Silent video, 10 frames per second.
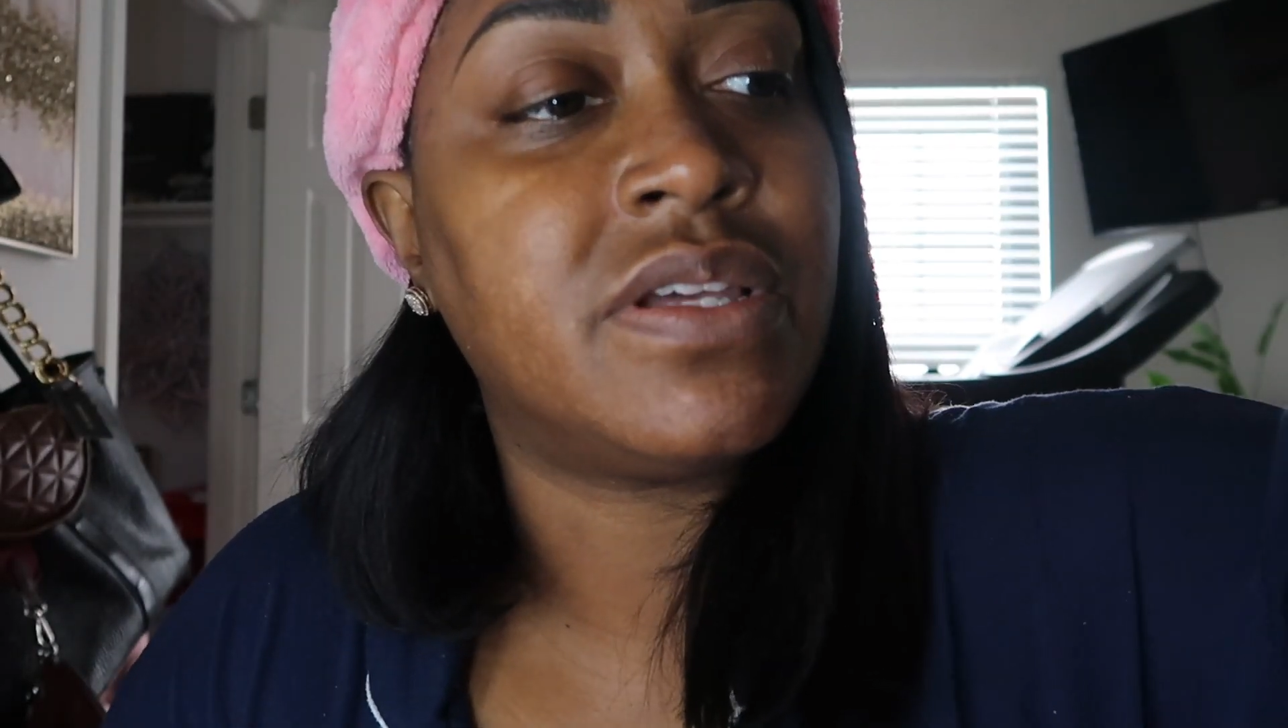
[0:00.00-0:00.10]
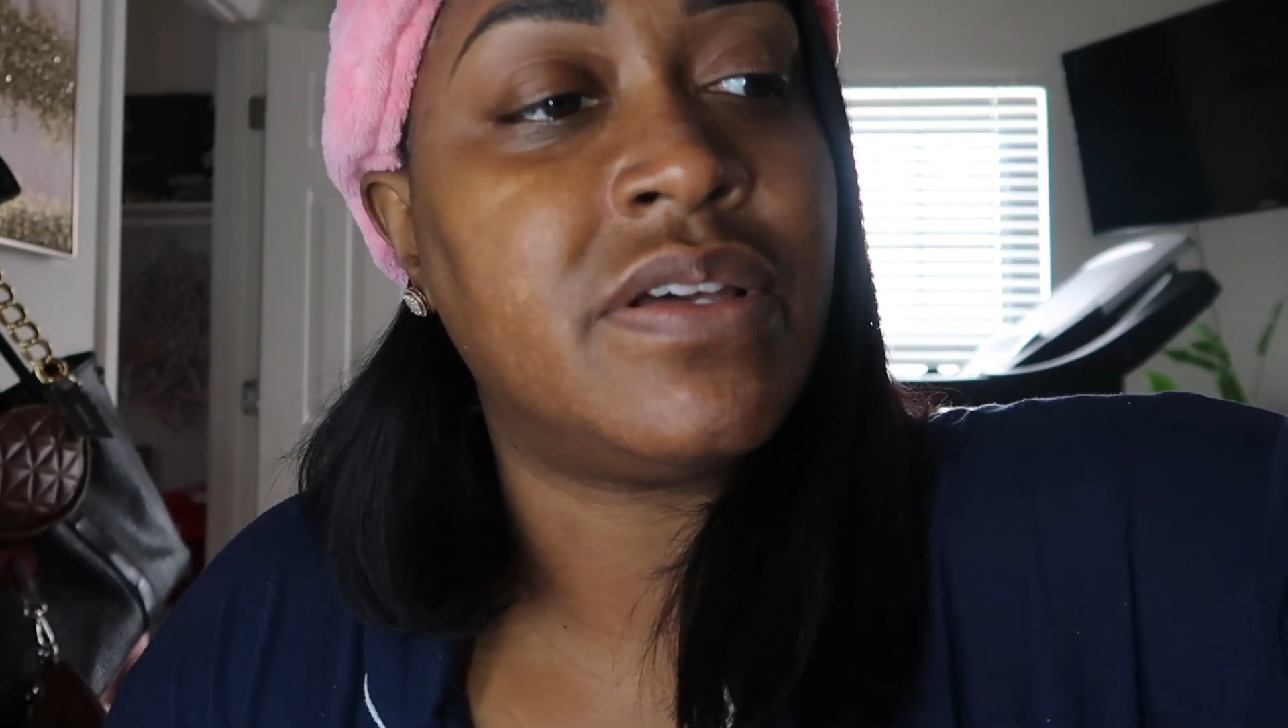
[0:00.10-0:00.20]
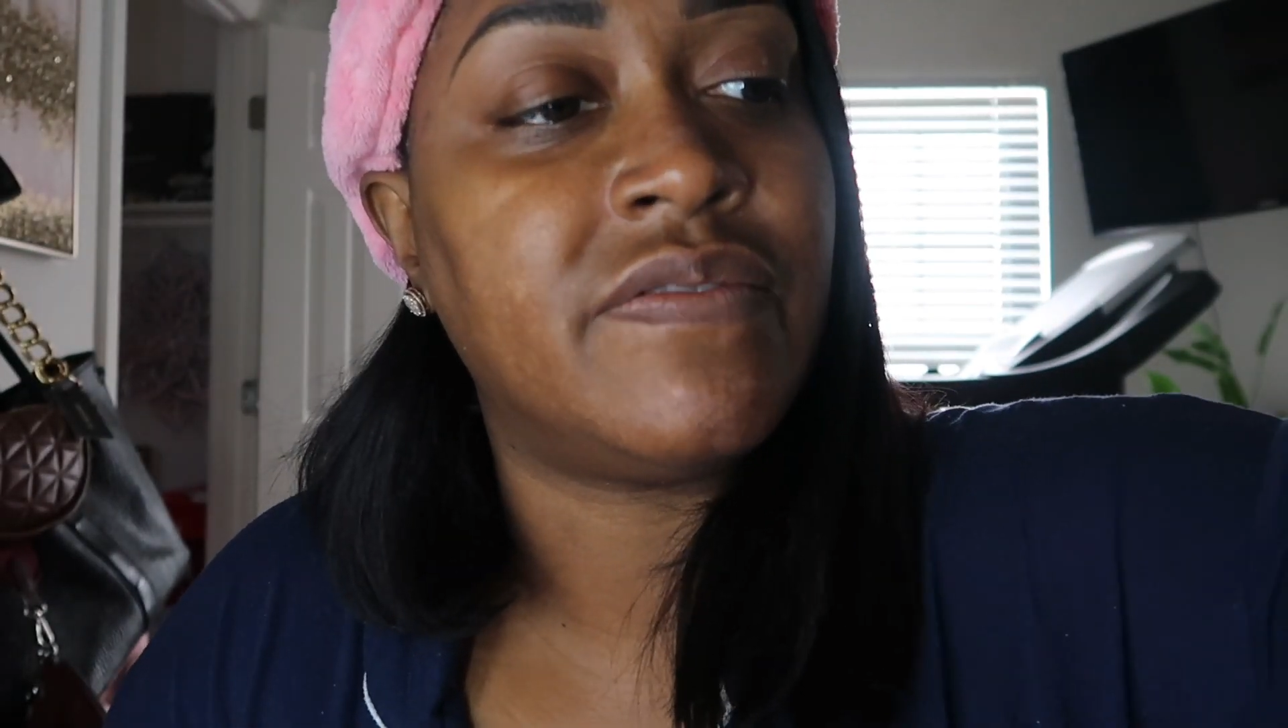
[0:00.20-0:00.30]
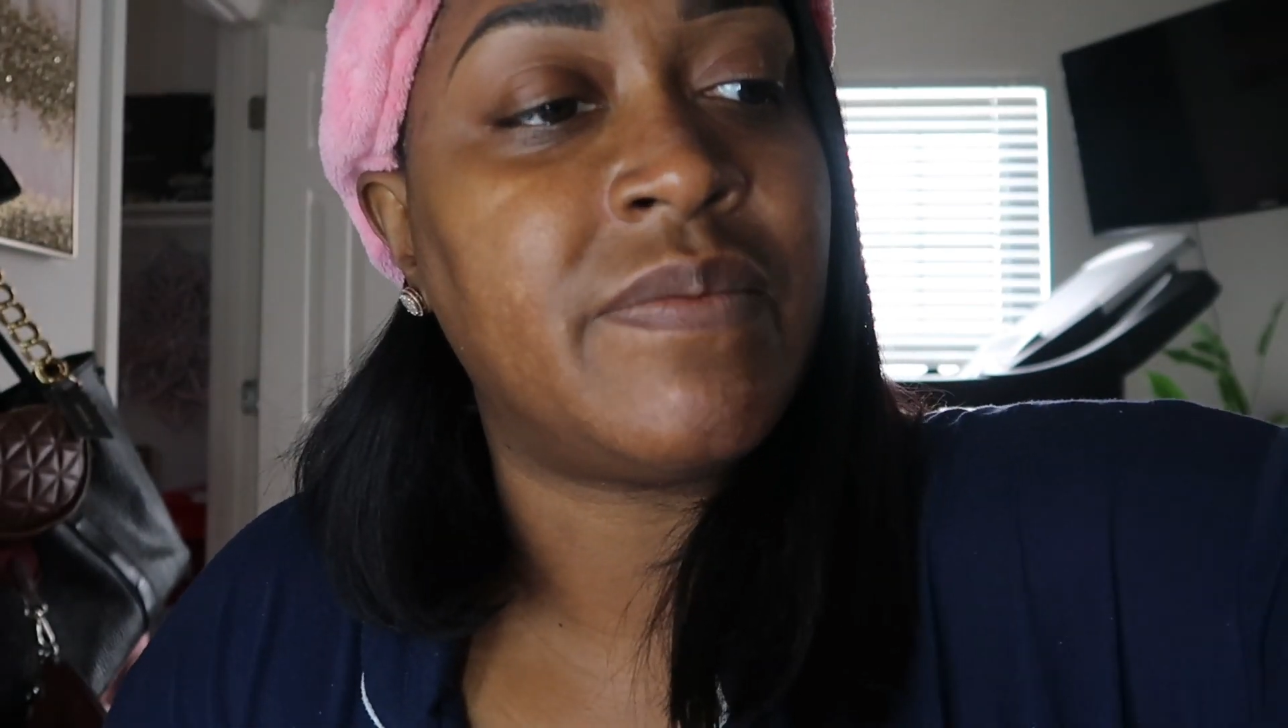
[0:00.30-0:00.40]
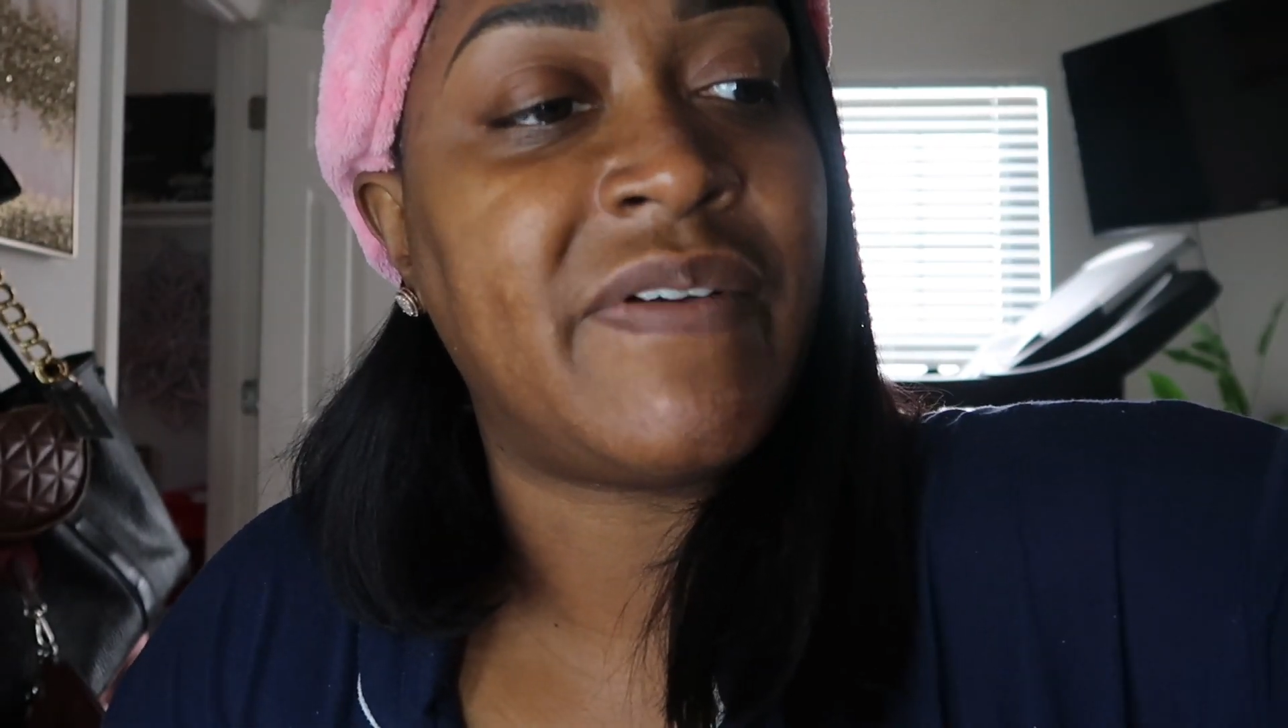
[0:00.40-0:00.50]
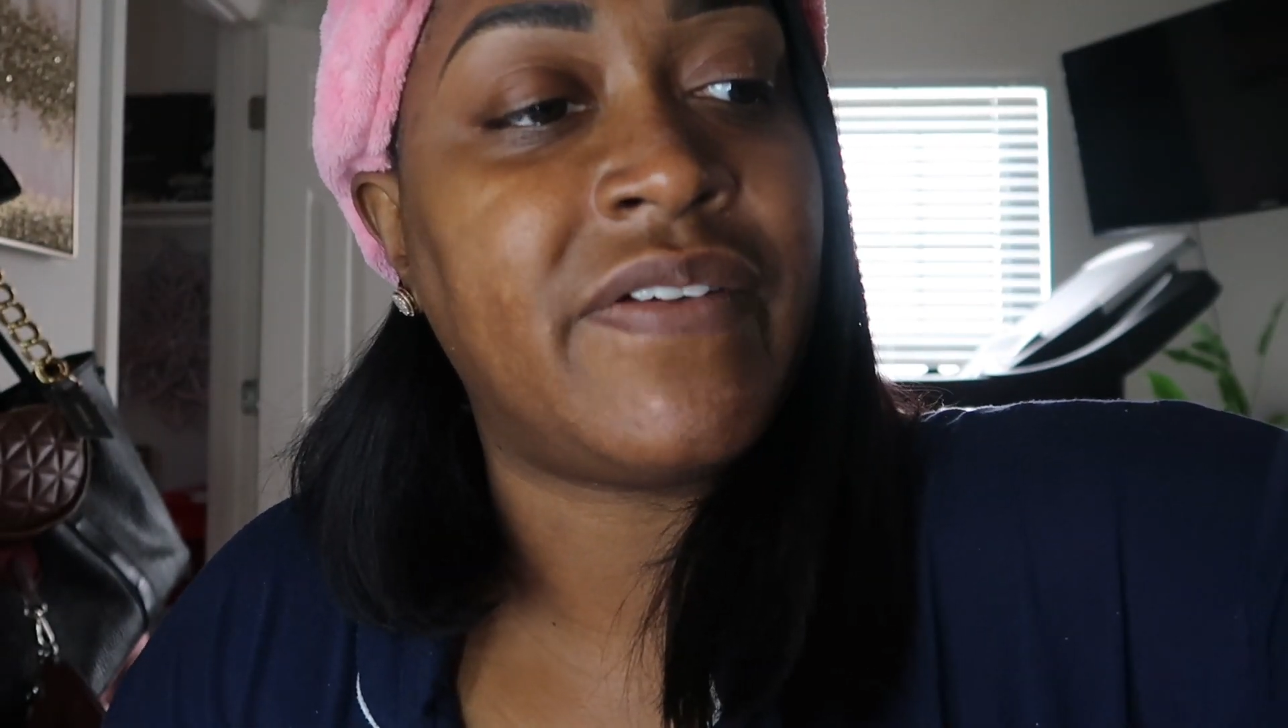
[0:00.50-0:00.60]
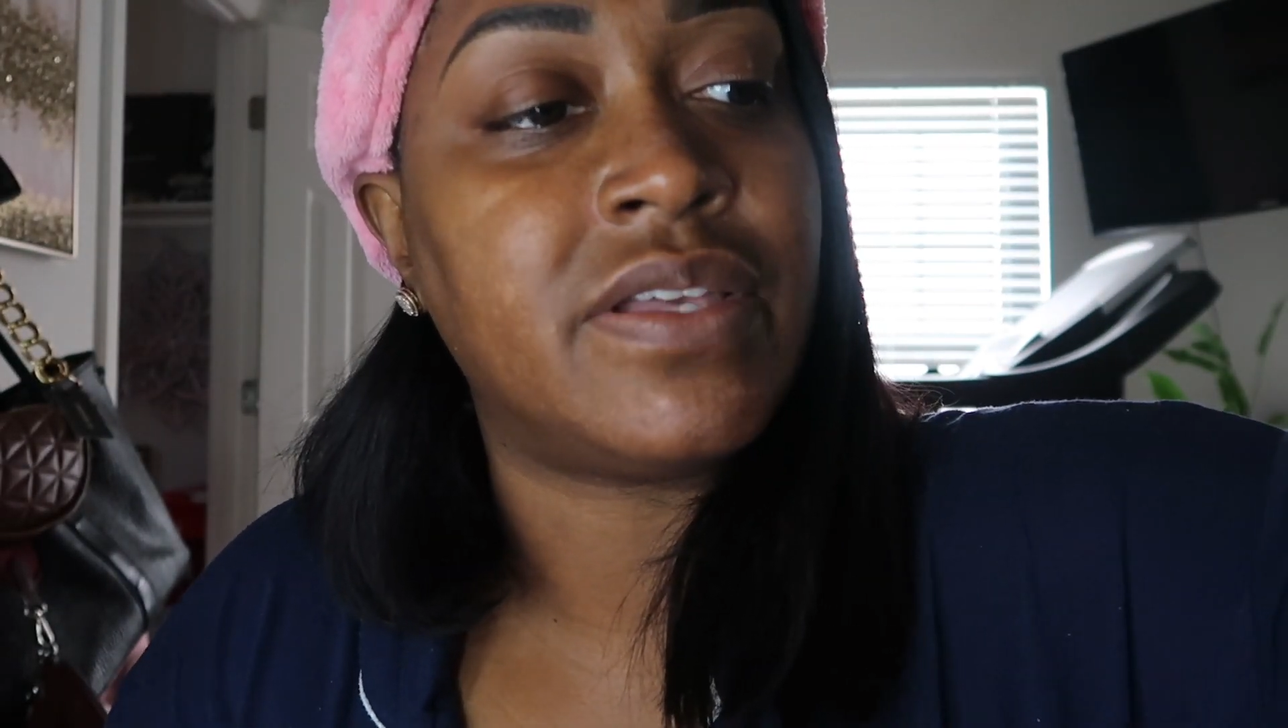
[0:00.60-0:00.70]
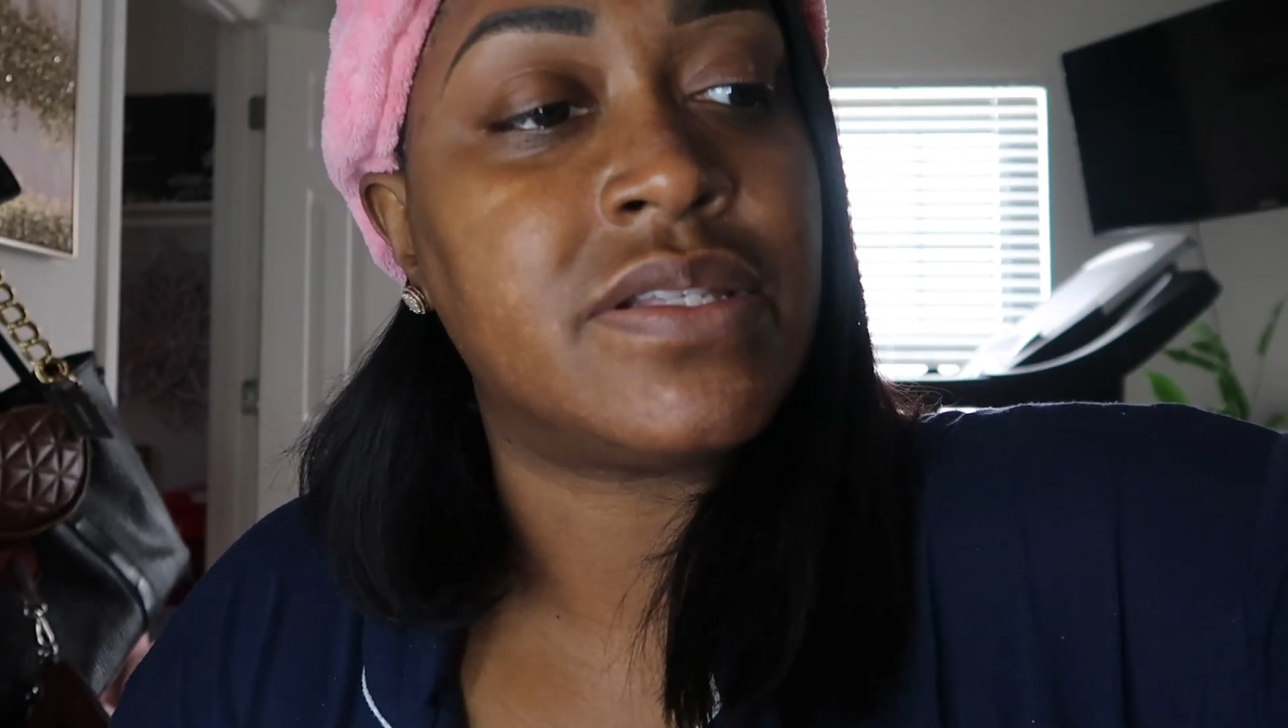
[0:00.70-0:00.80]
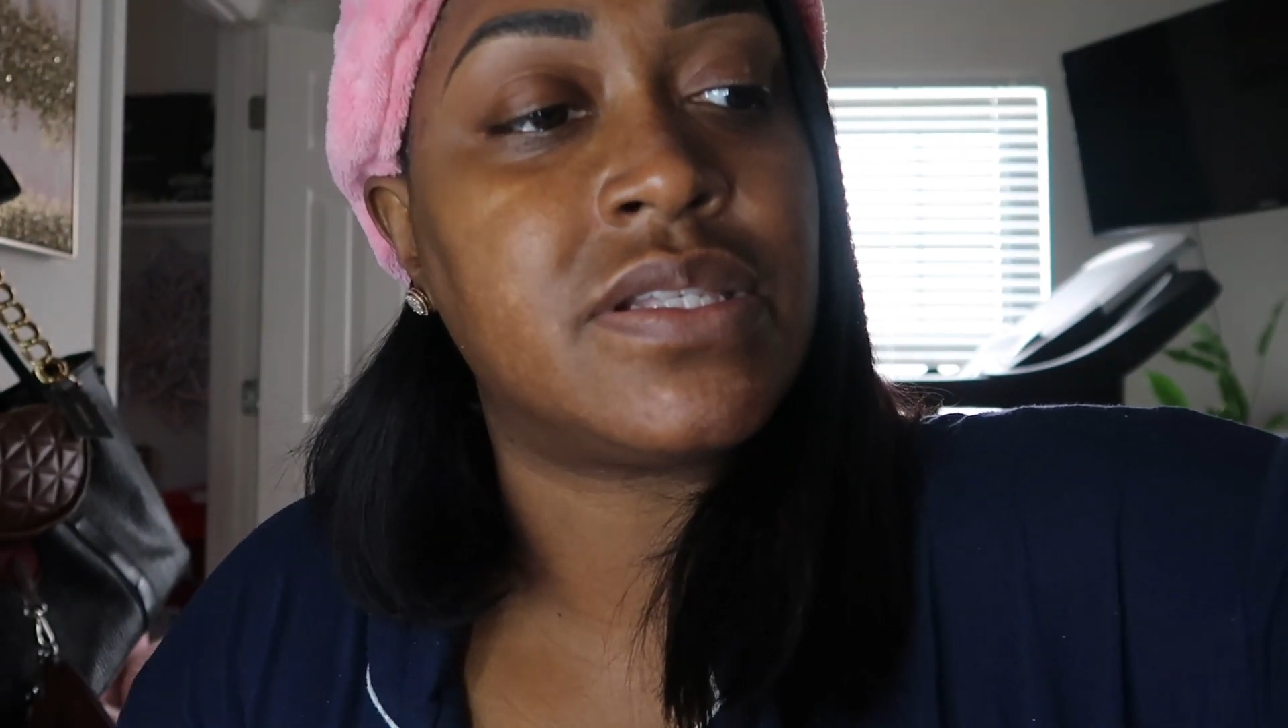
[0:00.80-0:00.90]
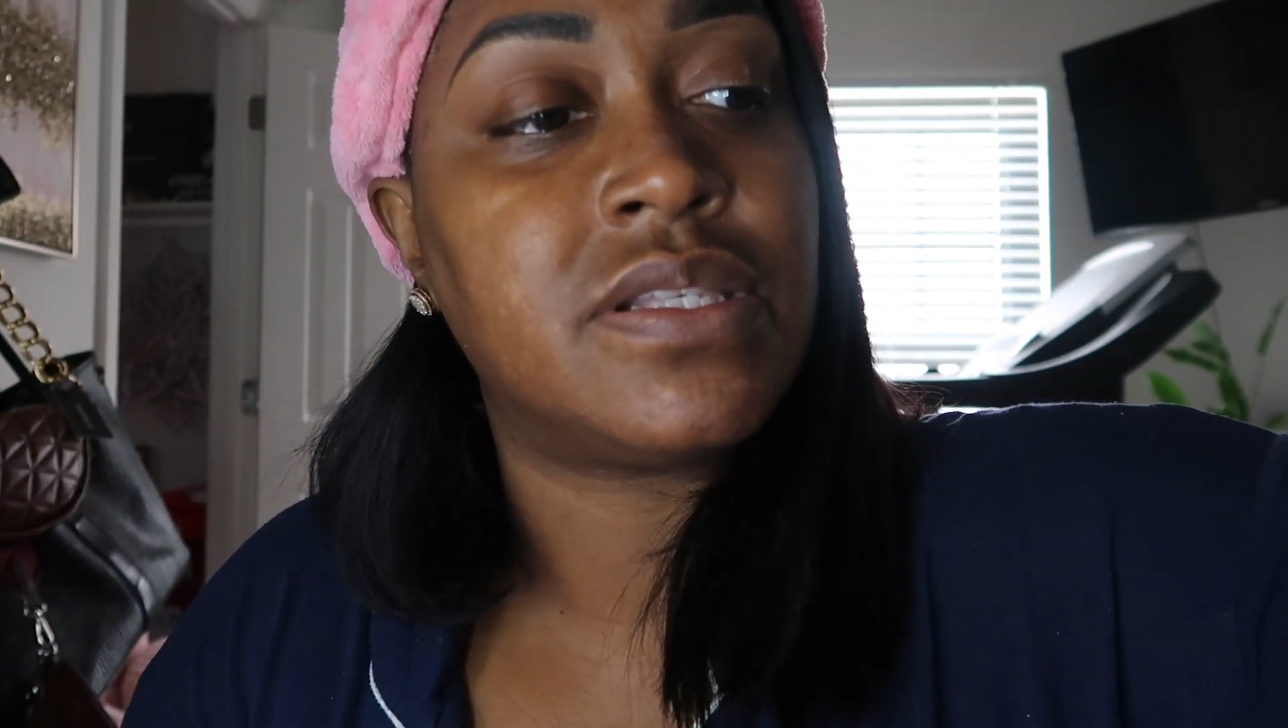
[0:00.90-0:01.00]
good for my
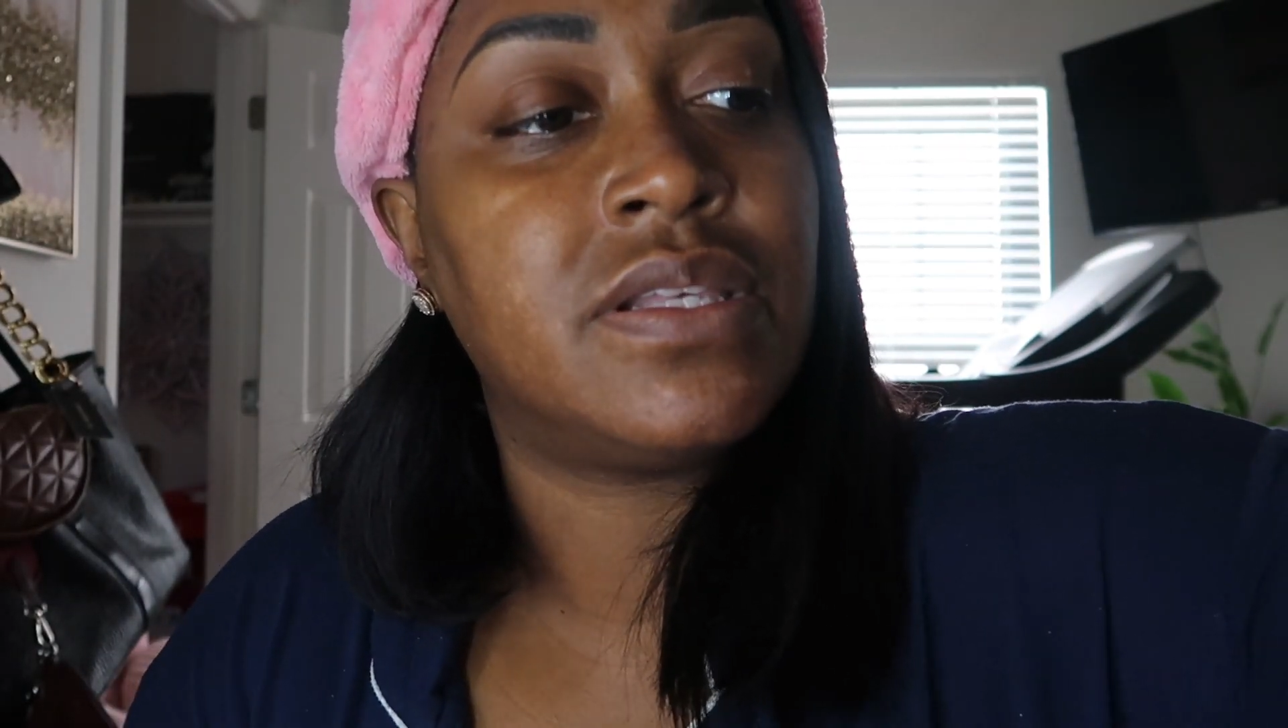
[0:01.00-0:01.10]
face